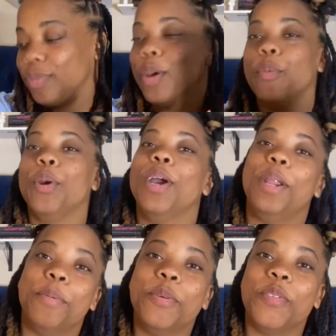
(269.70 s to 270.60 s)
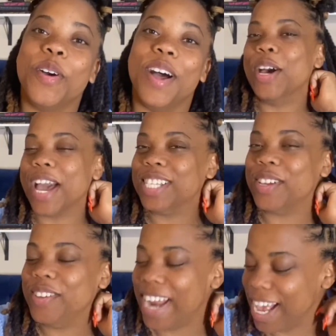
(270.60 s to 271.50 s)
We're gonna move on. Okay,
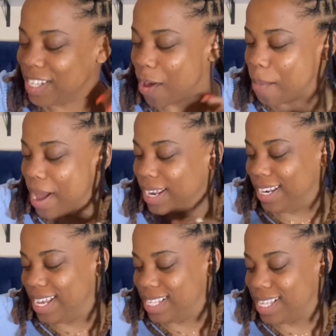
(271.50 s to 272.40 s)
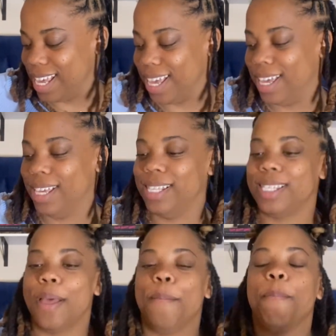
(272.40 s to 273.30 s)
so next on my list is
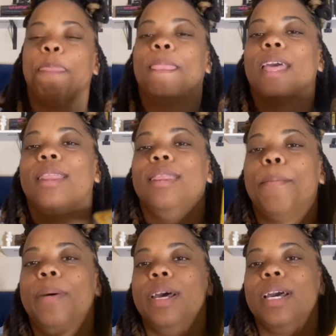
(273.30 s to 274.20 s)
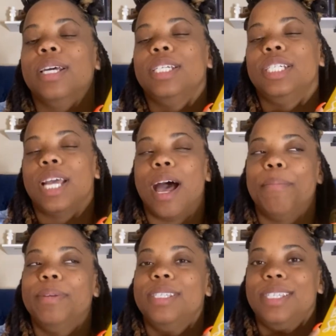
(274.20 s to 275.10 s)
the book
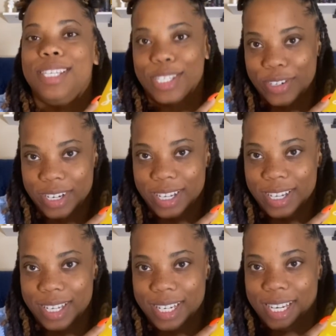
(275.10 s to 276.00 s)
Shop Sisterhood.